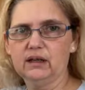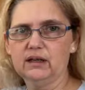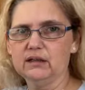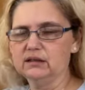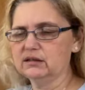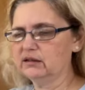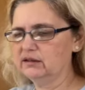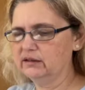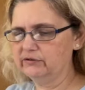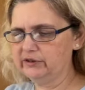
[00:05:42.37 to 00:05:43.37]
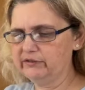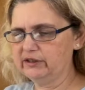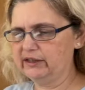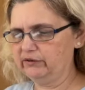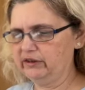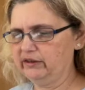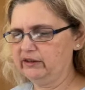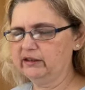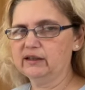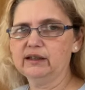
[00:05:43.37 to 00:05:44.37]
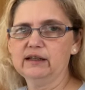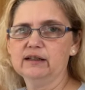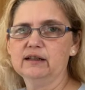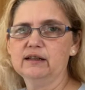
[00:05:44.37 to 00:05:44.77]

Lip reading: and I've given everything an